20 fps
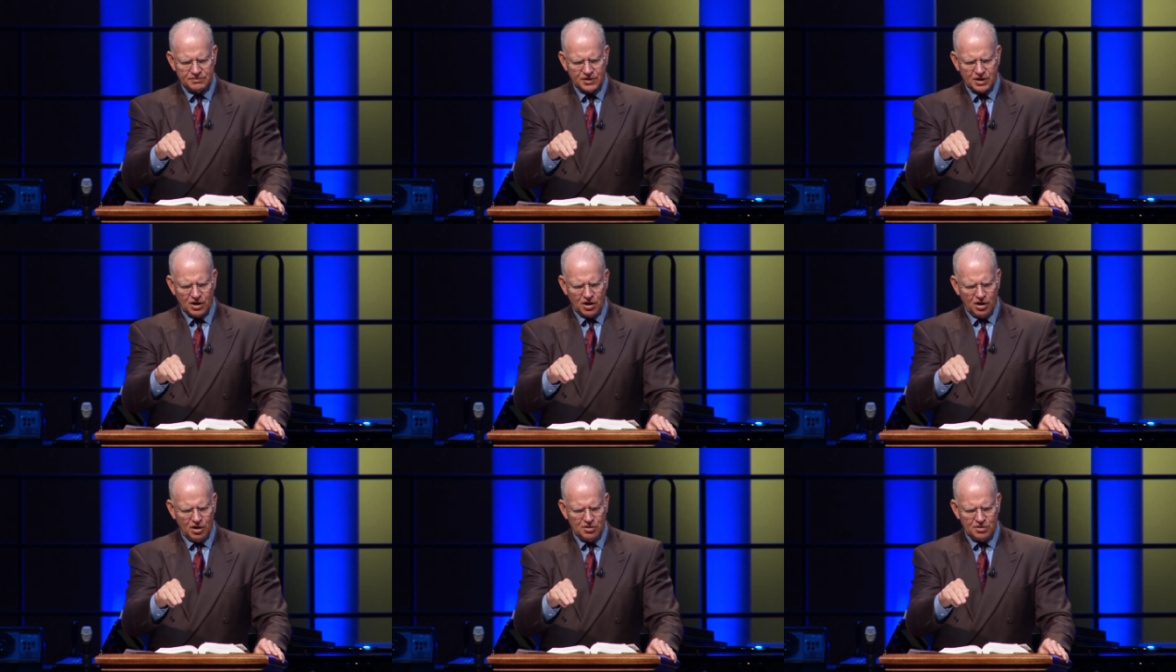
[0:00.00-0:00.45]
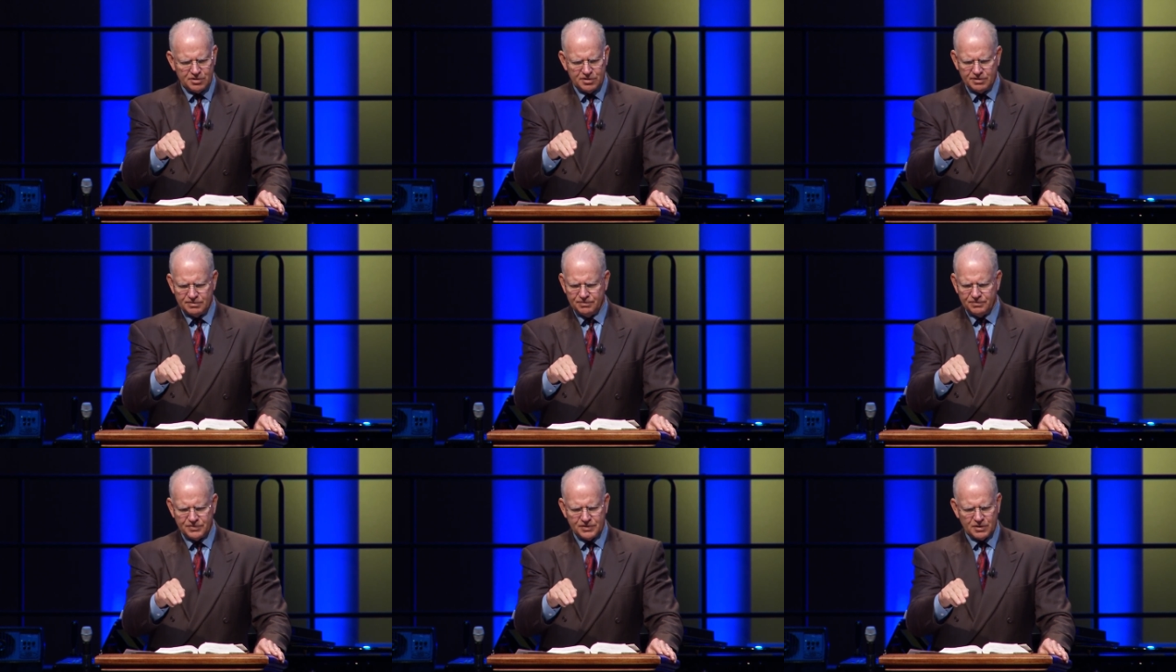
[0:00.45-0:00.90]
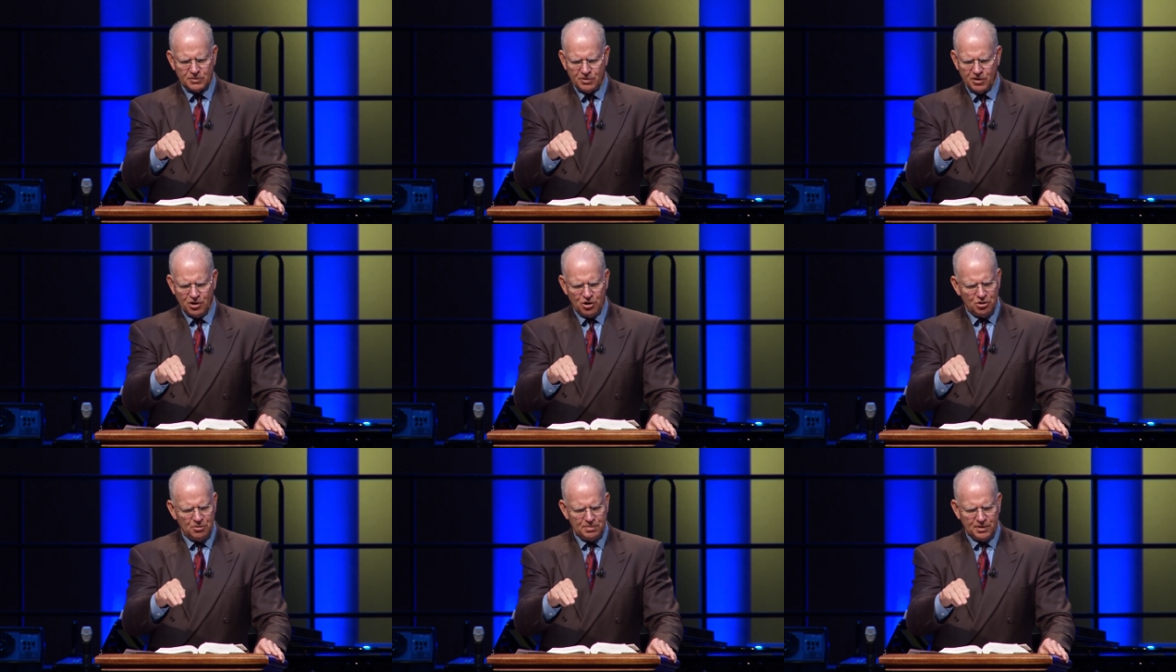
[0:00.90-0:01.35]
cloak, the
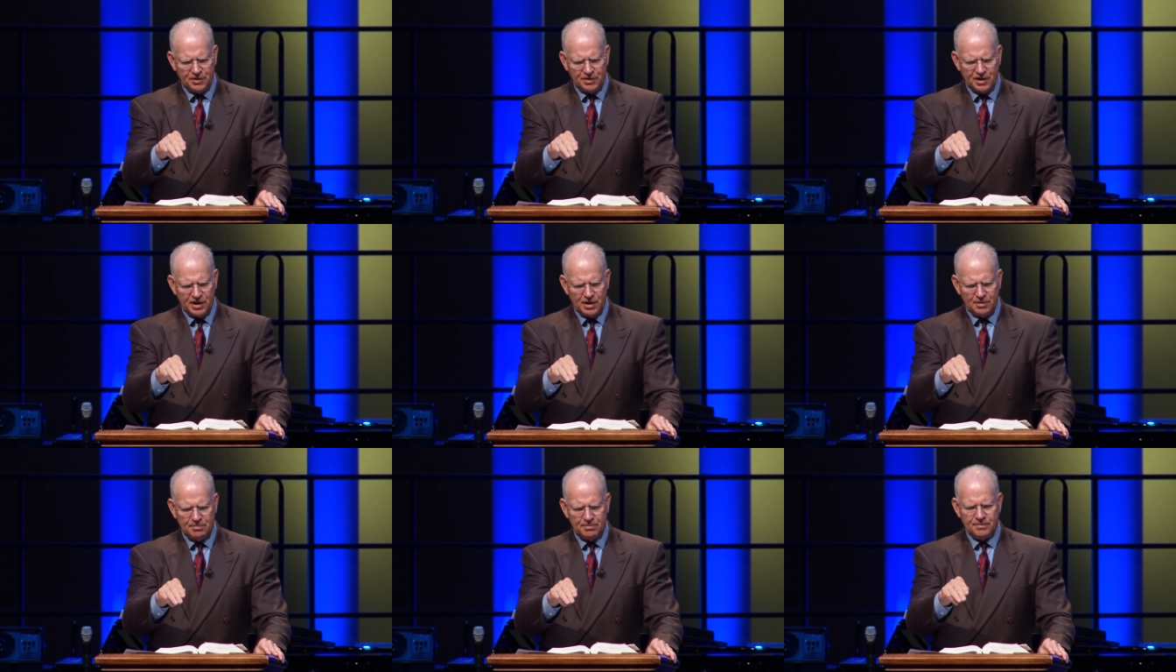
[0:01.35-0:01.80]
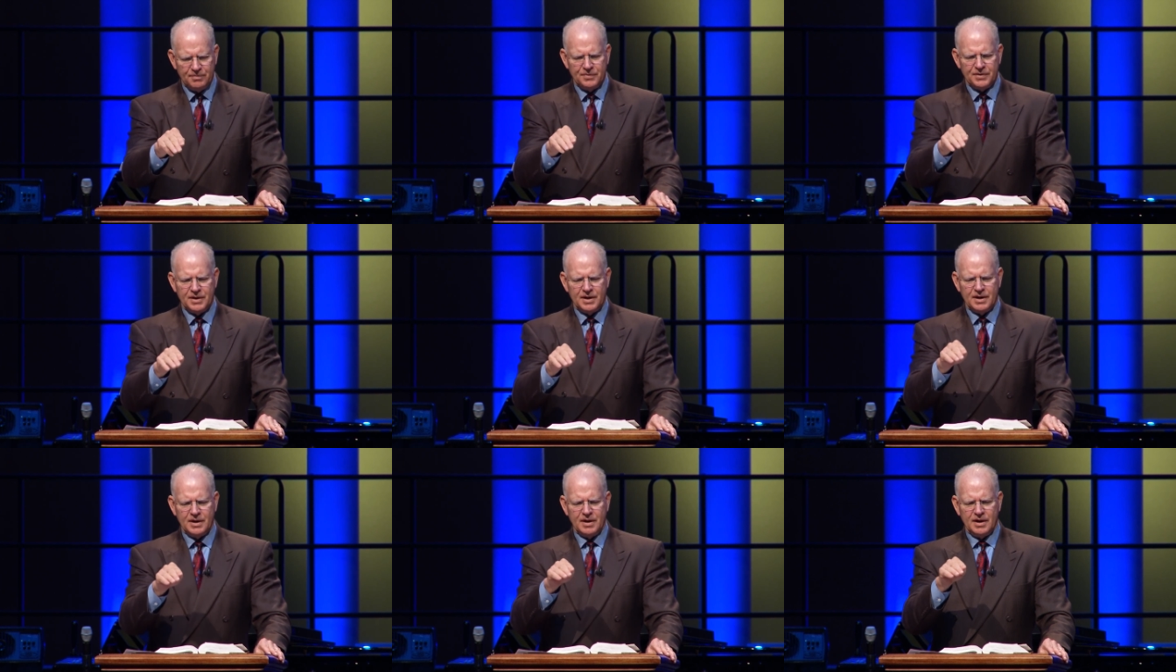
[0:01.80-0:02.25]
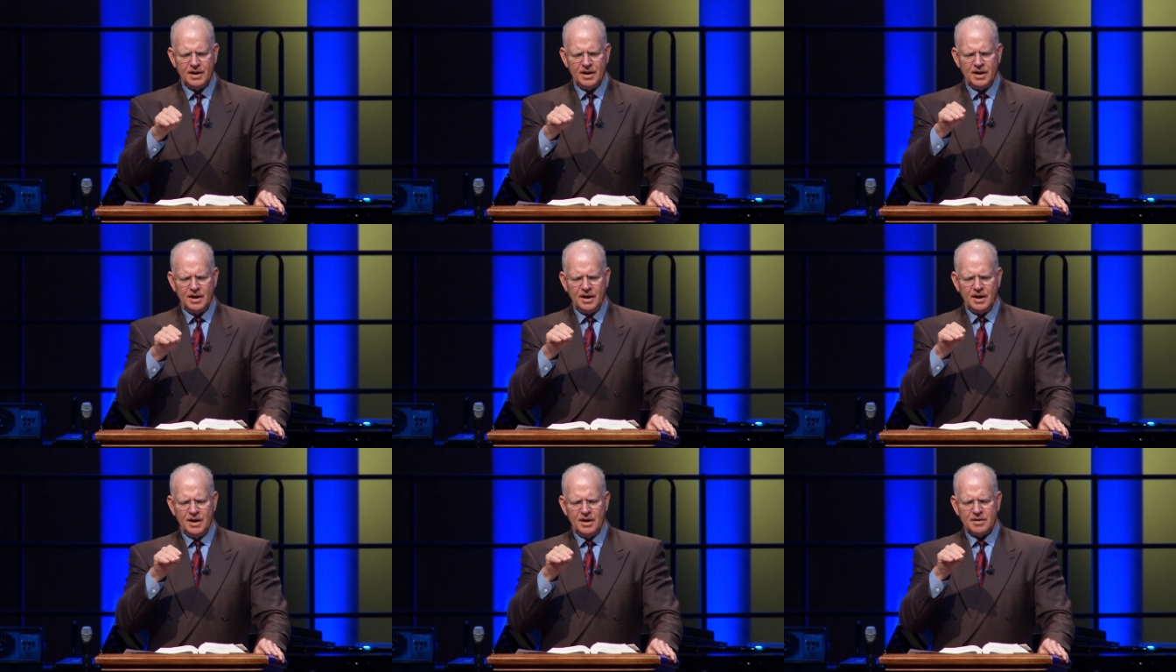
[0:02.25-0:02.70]
robe on him,
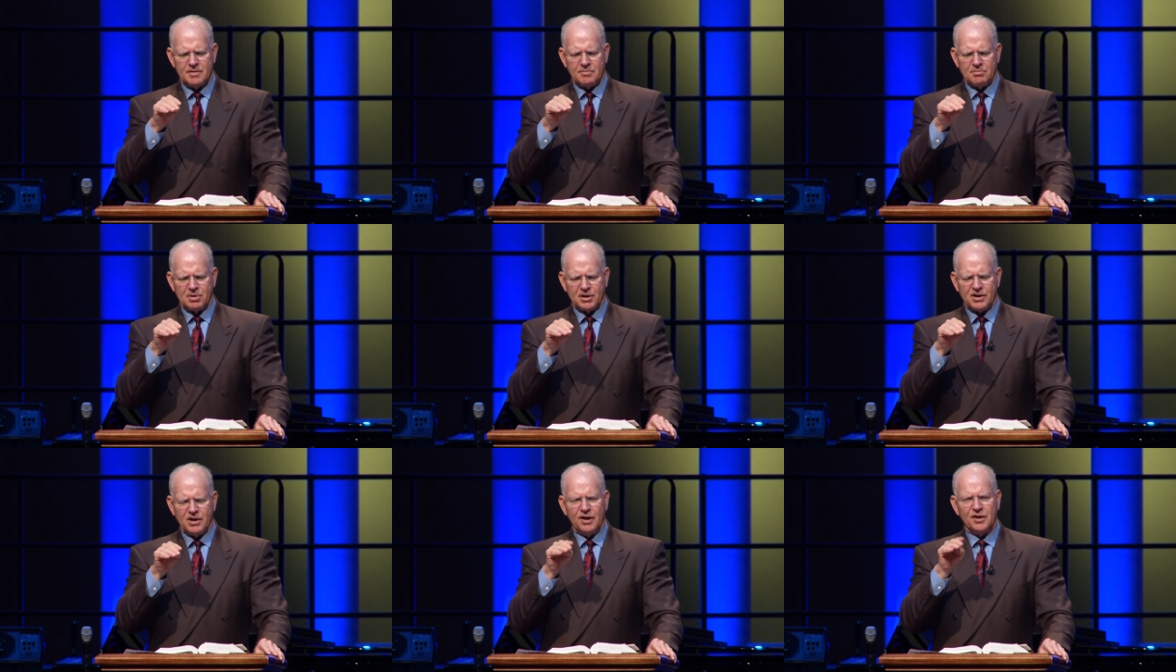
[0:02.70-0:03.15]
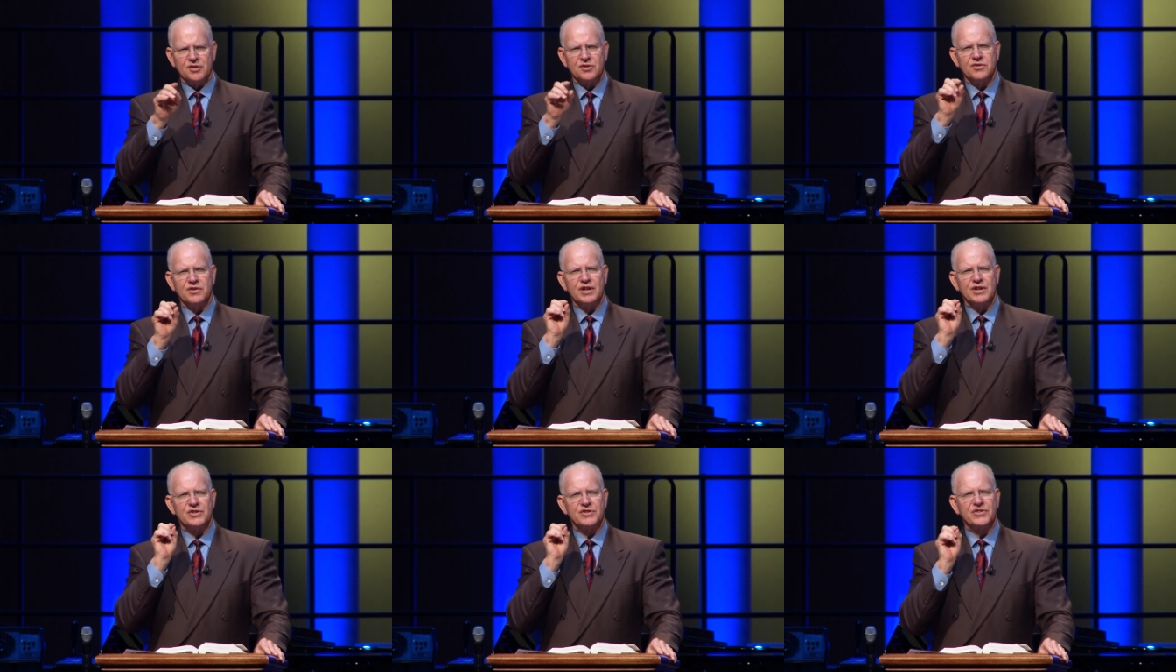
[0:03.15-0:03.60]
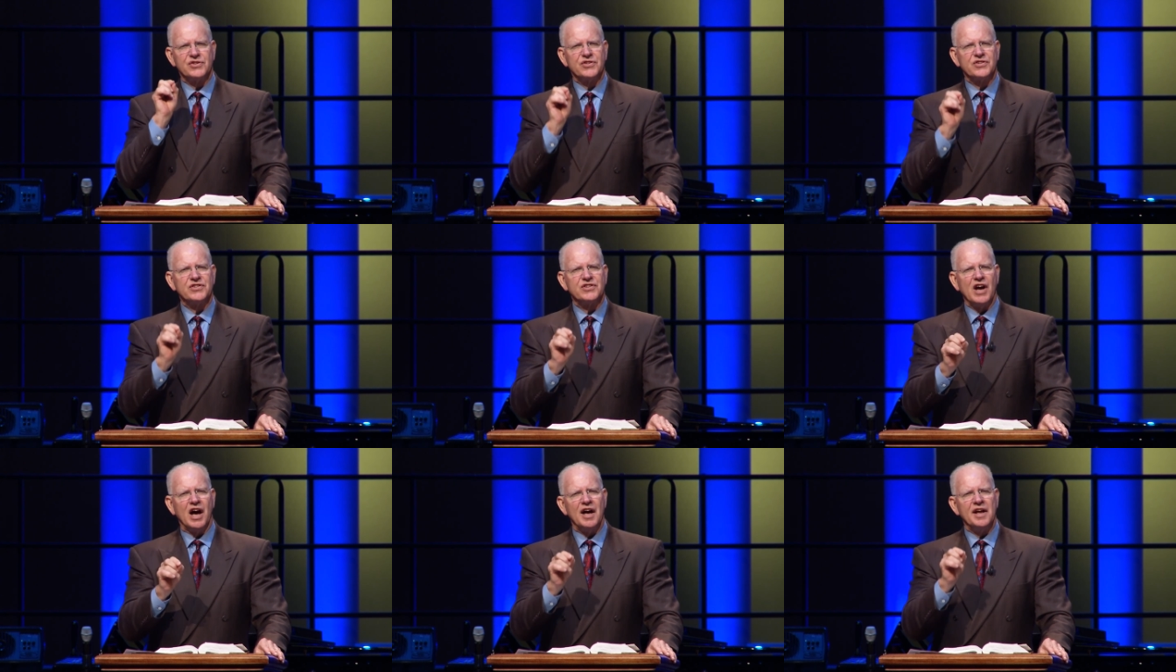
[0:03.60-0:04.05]
because this
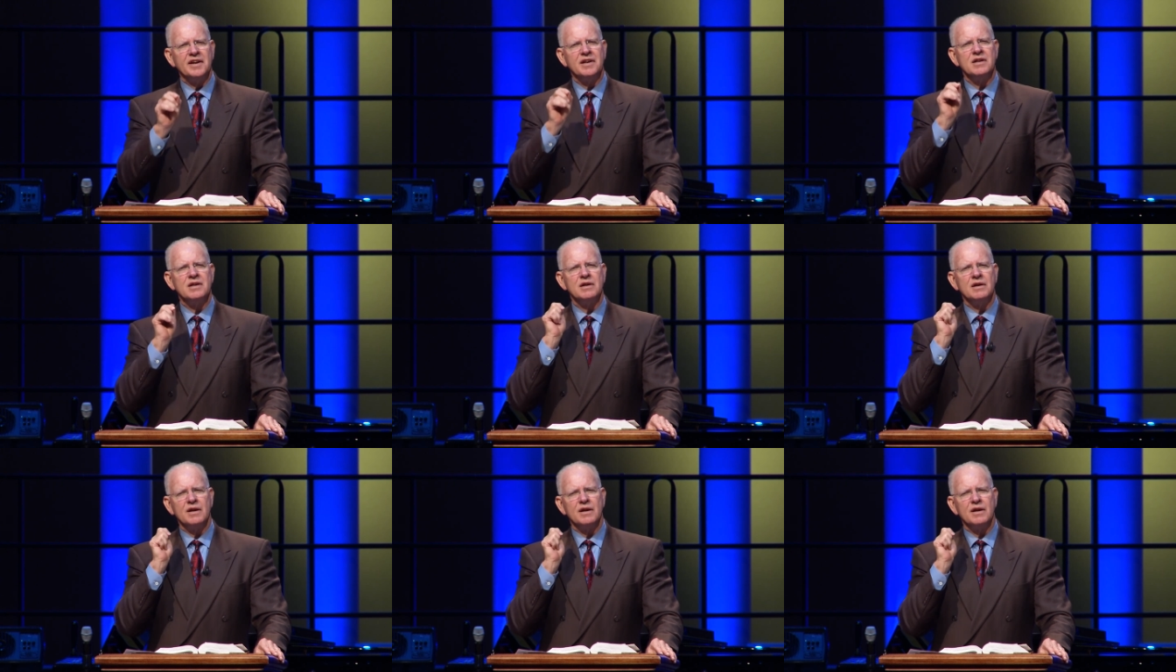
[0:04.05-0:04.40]
son